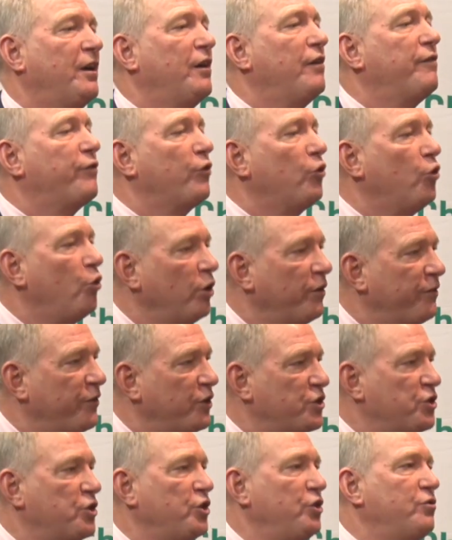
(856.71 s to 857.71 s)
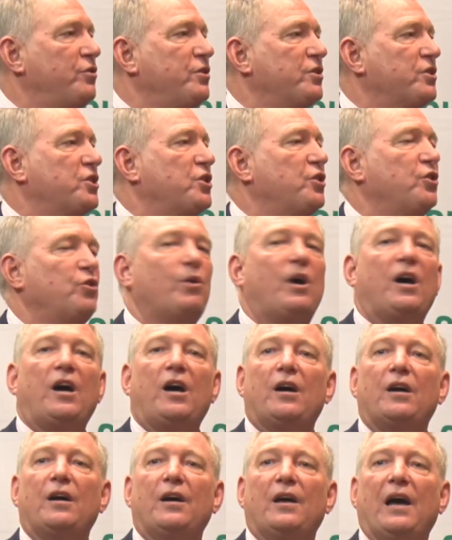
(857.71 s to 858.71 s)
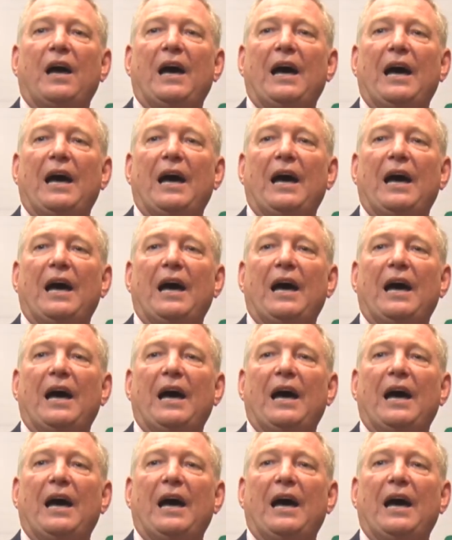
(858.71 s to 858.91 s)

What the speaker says: For all of the students who are